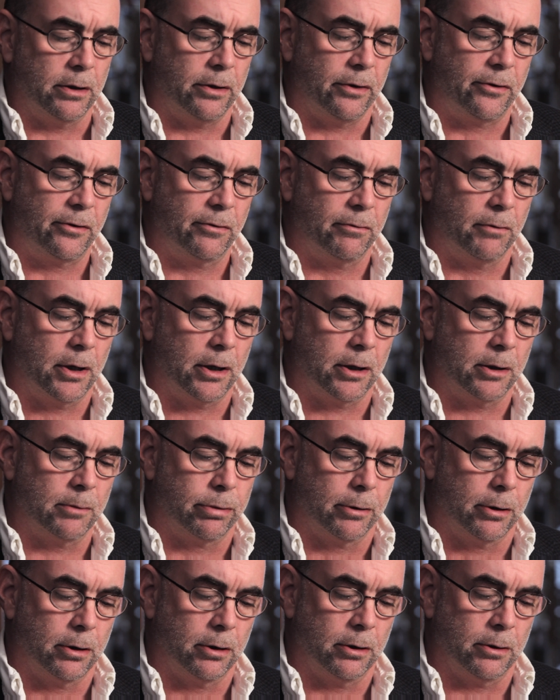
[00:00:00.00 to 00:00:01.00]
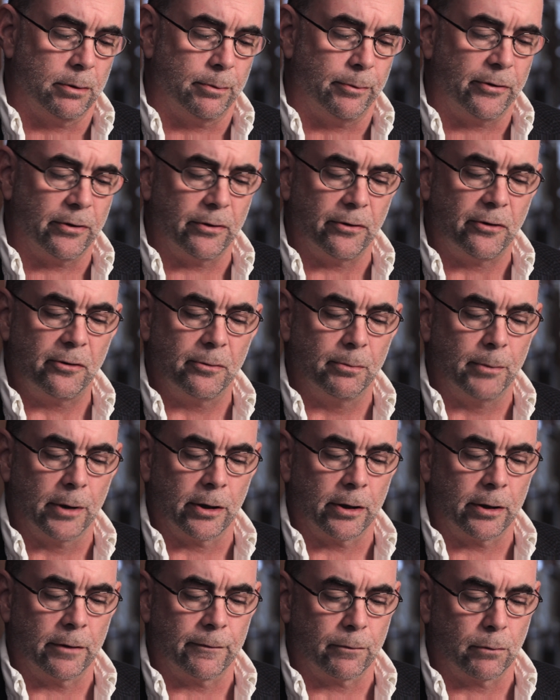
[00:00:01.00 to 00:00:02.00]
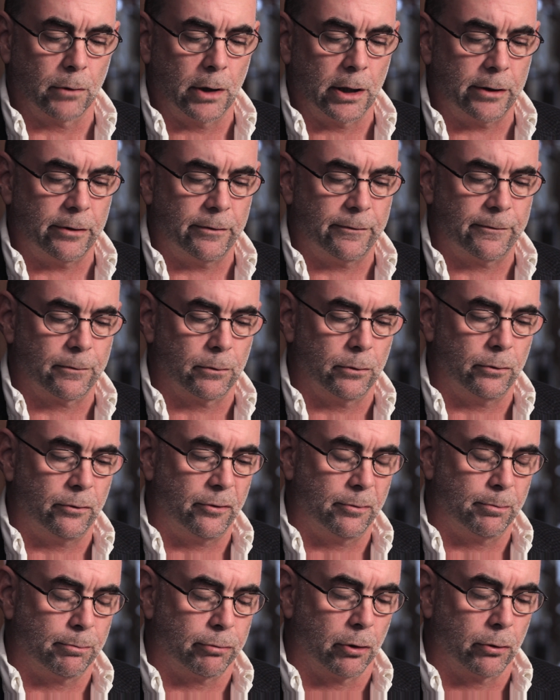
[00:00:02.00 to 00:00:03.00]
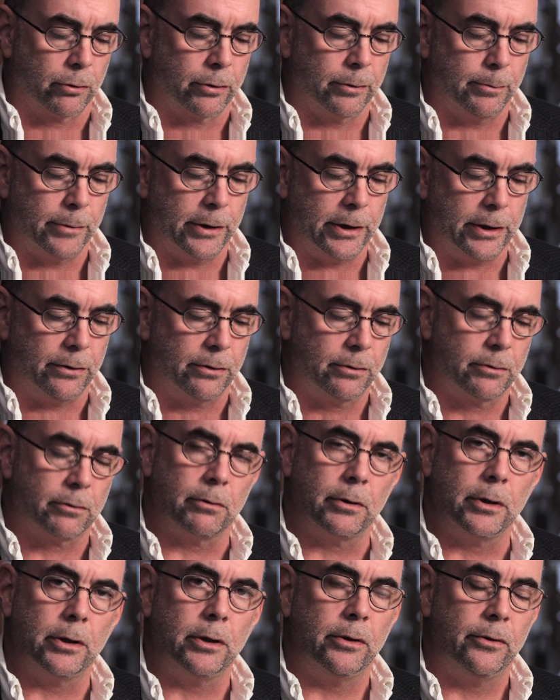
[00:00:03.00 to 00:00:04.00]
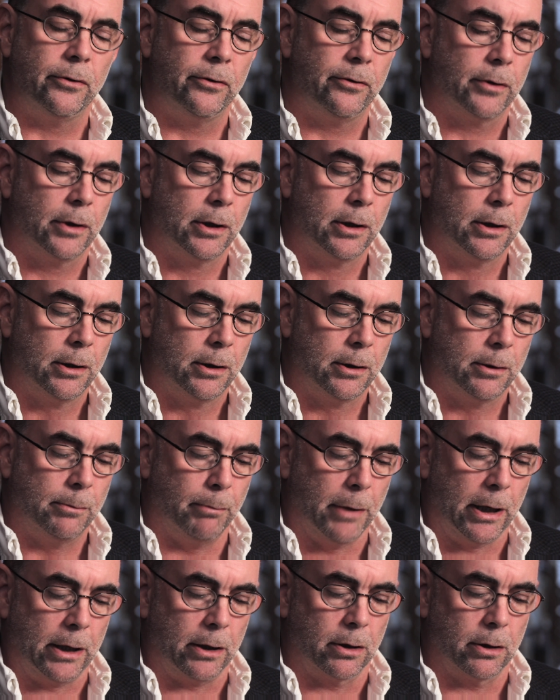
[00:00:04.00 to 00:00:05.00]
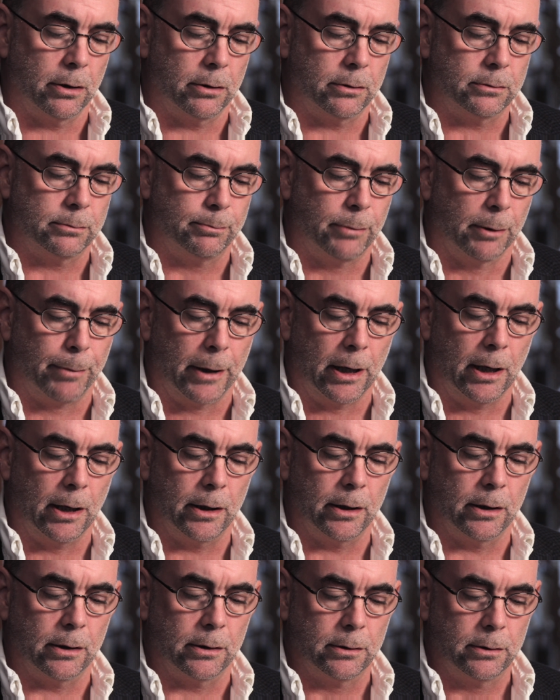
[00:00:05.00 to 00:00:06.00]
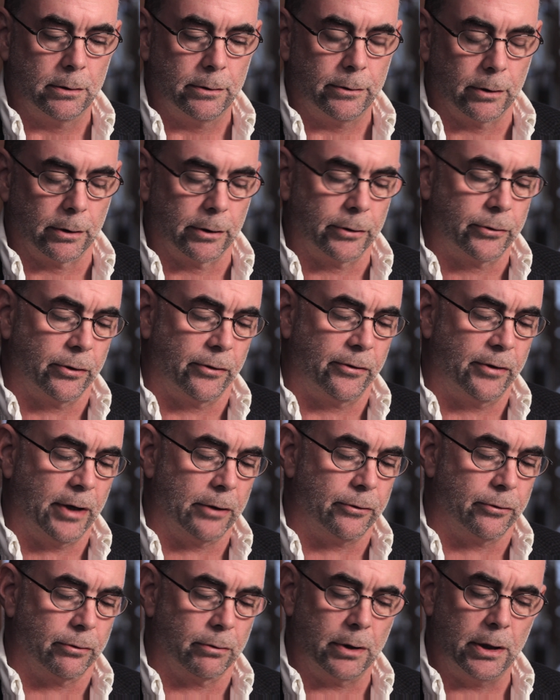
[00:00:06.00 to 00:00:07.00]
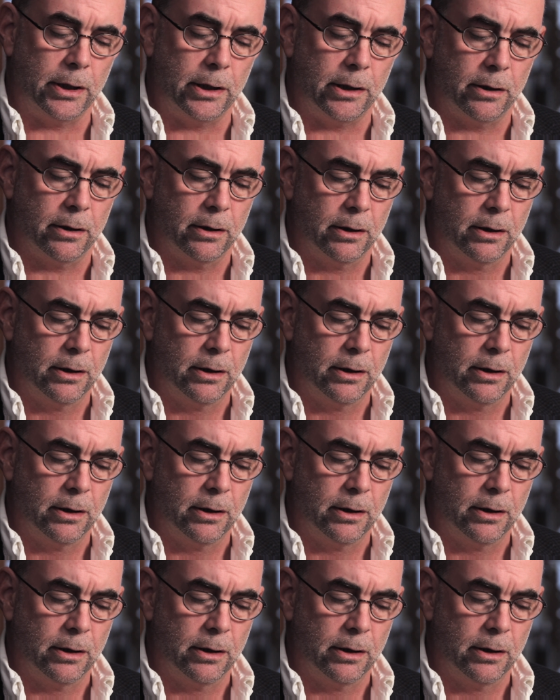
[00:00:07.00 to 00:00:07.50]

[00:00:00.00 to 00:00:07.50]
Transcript: and swaying palms and smelling of rotted fruits broken beneath trees, mango, papaya, delicious tangerine.